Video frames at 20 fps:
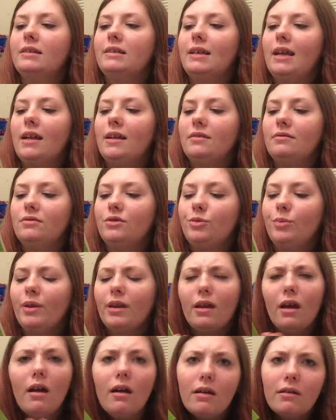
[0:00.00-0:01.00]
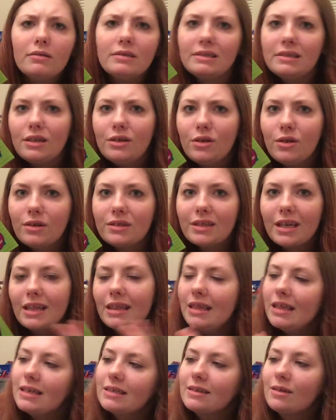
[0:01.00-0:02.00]
And she'd be like, oh, didn't know I was
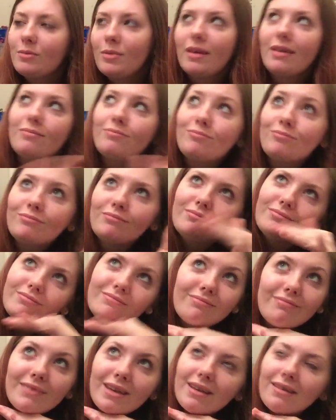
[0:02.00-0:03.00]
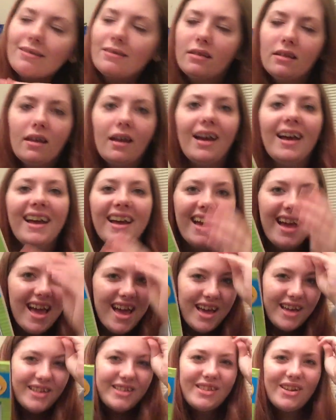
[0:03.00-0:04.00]
getting this. And I'd be like, mm.
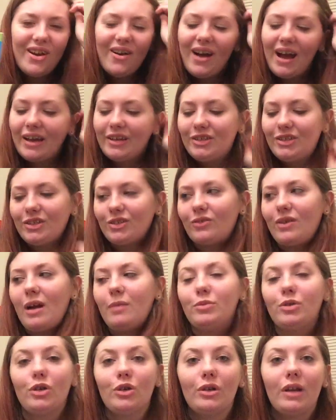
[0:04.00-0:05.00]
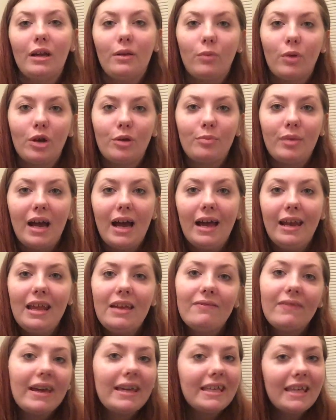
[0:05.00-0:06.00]
So I just grabbed her a word pad.
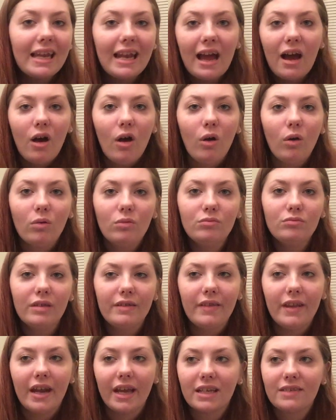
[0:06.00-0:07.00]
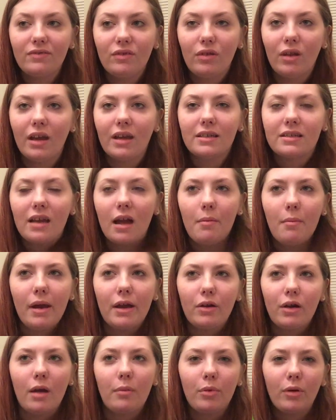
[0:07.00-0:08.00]
If I get out in the next few days, I
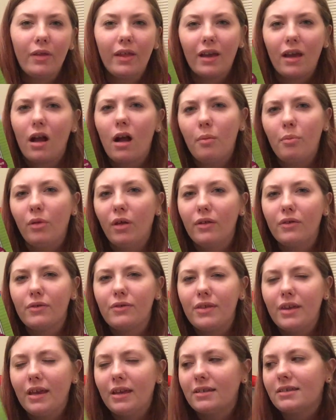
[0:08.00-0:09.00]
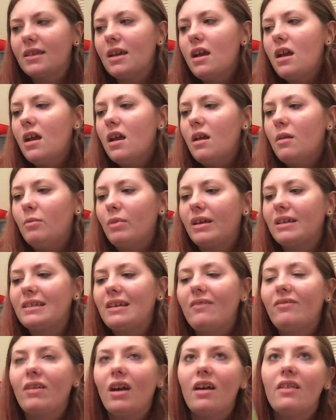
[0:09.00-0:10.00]
might grab her like a couple other things, because
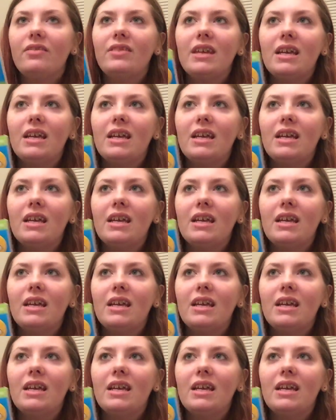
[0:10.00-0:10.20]
I've got